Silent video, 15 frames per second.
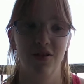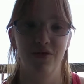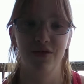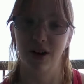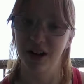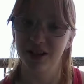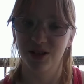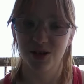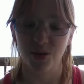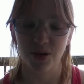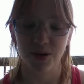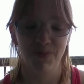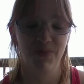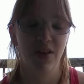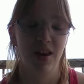
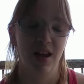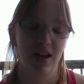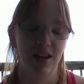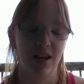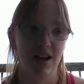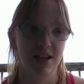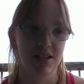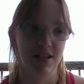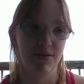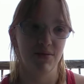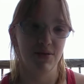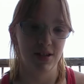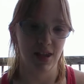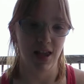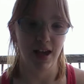rainstorm. And as I
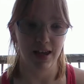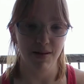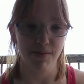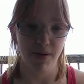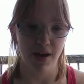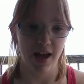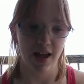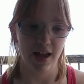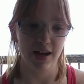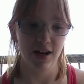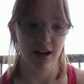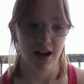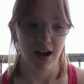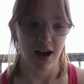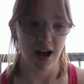was lying in bed,
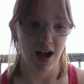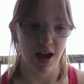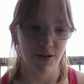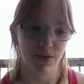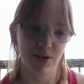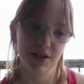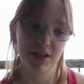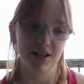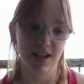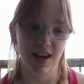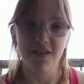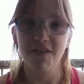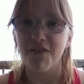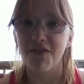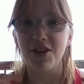I was
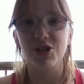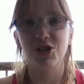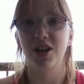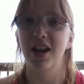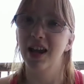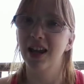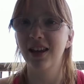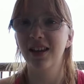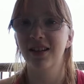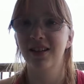envisioning,